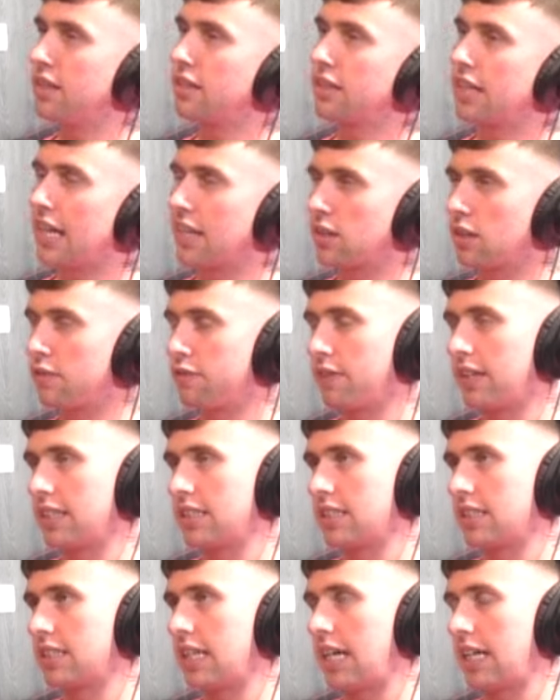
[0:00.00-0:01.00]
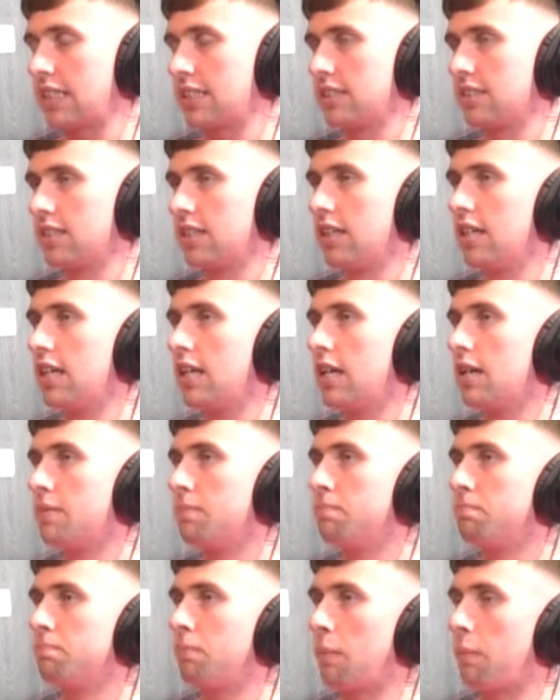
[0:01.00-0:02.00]
It, he ended up finishing second,
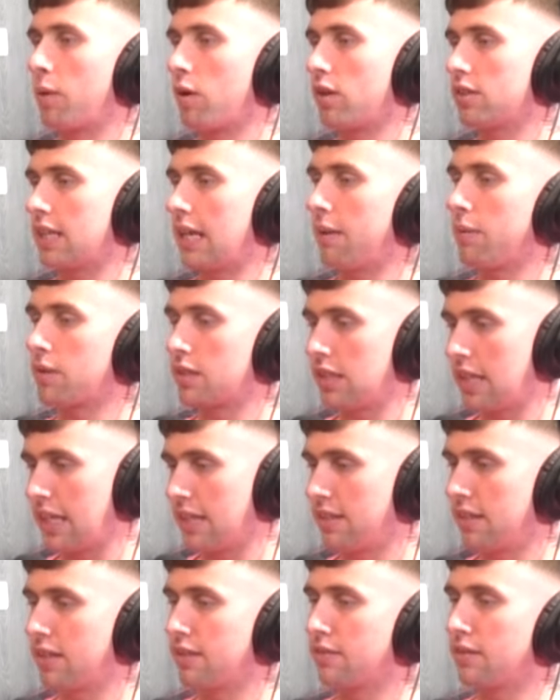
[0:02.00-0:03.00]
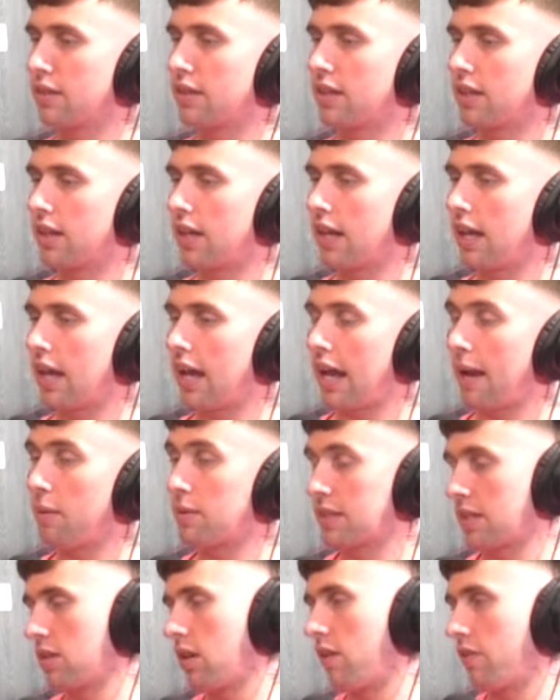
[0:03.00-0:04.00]
but because he was leading it, he
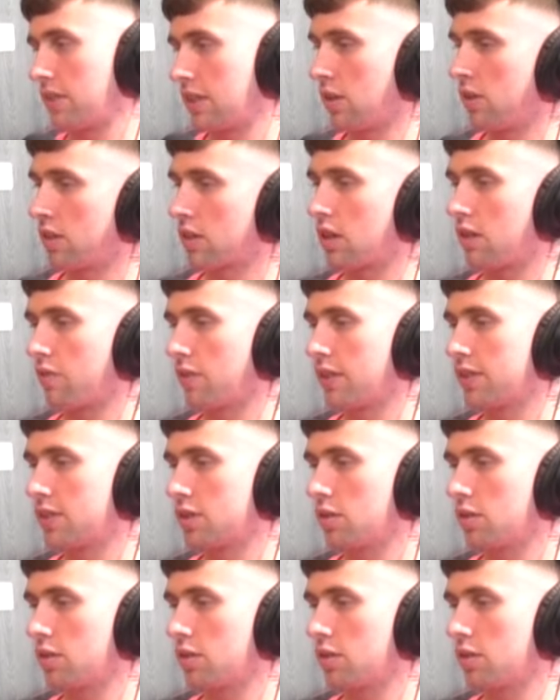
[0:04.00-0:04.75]
was getting obviously on the coverage.